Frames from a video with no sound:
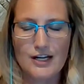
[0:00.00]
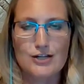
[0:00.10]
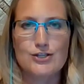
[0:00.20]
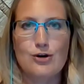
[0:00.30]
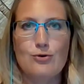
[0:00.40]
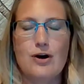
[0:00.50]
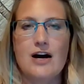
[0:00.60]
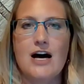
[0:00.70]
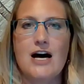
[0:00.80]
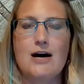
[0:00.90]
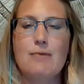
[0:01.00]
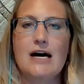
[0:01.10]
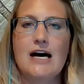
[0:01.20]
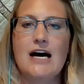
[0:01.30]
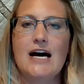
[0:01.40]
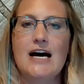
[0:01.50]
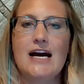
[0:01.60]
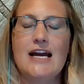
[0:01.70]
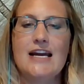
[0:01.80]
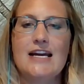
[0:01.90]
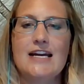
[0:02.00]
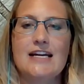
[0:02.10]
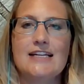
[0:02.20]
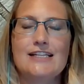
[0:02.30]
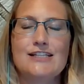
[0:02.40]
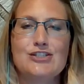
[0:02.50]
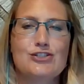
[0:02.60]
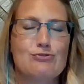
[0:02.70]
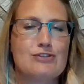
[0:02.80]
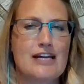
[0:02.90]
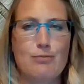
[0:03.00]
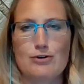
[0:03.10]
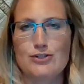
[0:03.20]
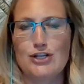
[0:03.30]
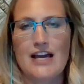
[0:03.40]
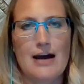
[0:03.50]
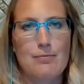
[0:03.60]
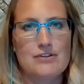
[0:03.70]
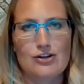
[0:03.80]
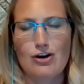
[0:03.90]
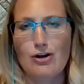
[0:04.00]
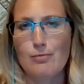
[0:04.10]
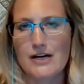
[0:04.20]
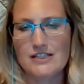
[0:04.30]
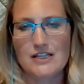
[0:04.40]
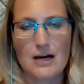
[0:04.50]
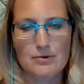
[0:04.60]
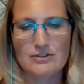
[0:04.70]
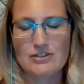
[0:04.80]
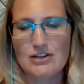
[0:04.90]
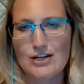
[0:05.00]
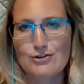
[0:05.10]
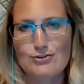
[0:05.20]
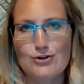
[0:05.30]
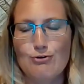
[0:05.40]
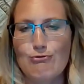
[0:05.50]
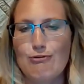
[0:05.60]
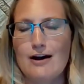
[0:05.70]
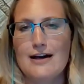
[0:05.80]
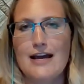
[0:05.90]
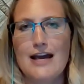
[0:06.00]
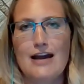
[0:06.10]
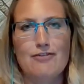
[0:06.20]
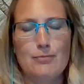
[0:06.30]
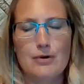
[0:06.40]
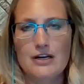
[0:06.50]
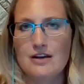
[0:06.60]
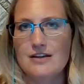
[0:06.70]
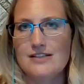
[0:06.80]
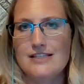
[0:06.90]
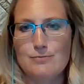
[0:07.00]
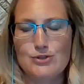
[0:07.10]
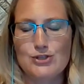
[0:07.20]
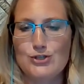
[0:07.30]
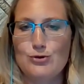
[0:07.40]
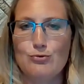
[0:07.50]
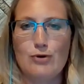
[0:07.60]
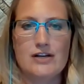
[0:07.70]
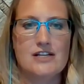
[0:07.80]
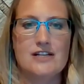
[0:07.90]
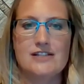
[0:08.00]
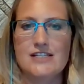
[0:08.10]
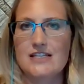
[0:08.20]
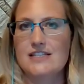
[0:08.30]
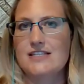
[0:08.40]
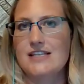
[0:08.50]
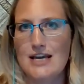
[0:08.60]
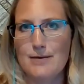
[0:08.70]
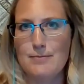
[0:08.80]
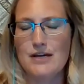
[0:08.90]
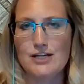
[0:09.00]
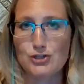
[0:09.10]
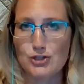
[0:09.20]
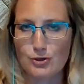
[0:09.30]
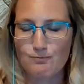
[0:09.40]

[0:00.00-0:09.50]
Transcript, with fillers: So um, I just don't take it personal. It happens to all brides and couples. So uh, everybody seems to run to, into this same issue.